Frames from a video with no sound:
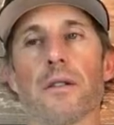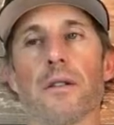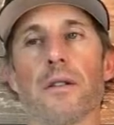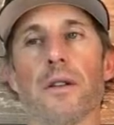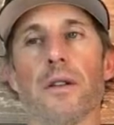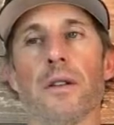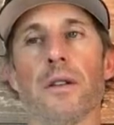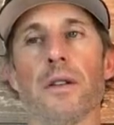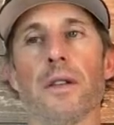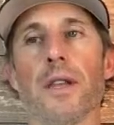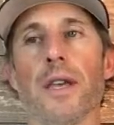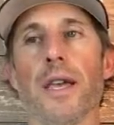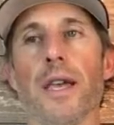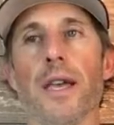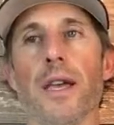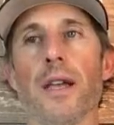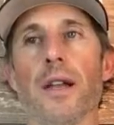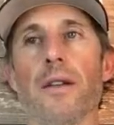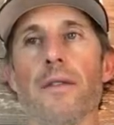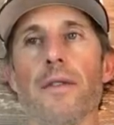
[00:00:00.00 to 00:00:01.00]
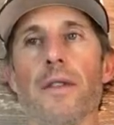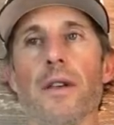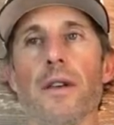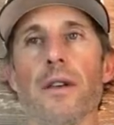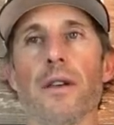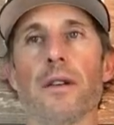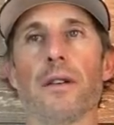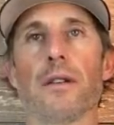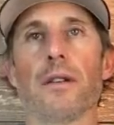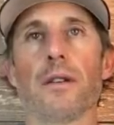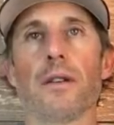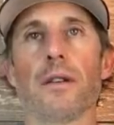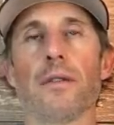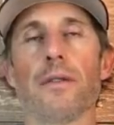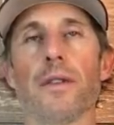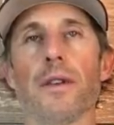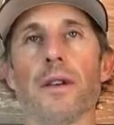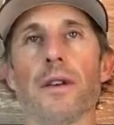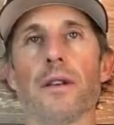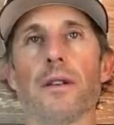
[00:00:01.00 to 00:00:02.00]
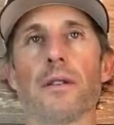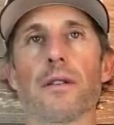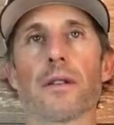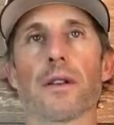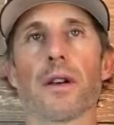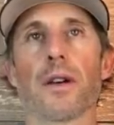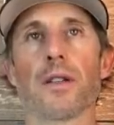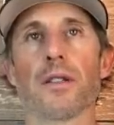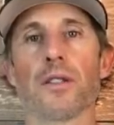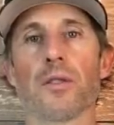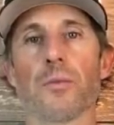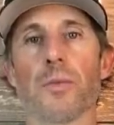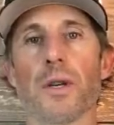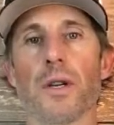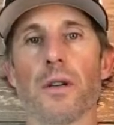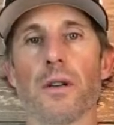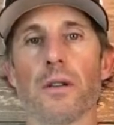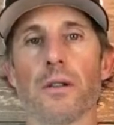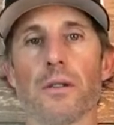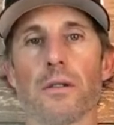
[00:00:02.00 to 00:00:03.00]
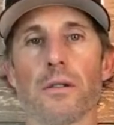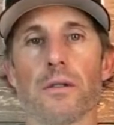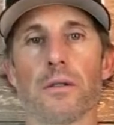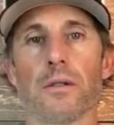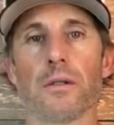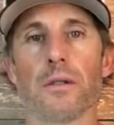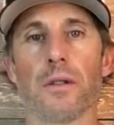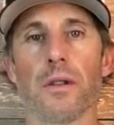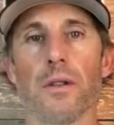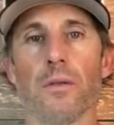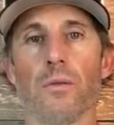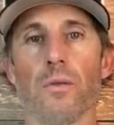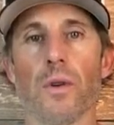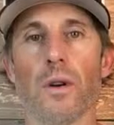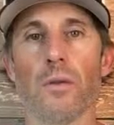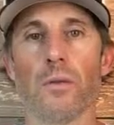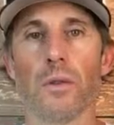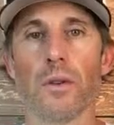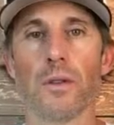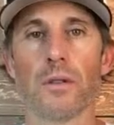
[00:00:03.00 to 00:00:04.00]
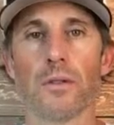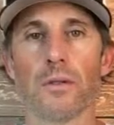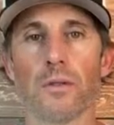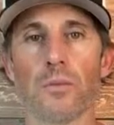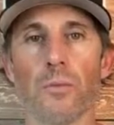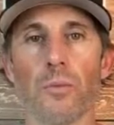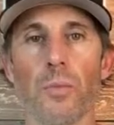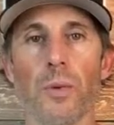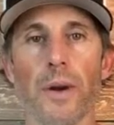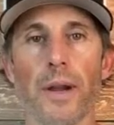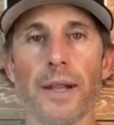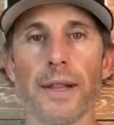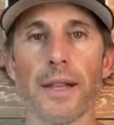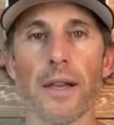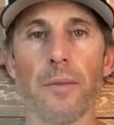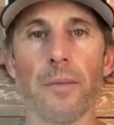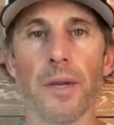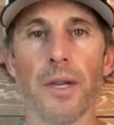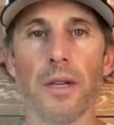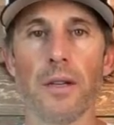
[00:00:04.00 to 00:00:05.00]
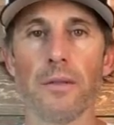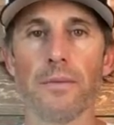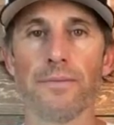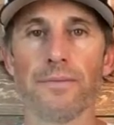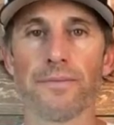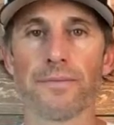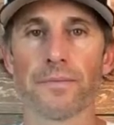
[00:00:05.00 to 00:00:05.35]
into the head of the customer and what would bring them in.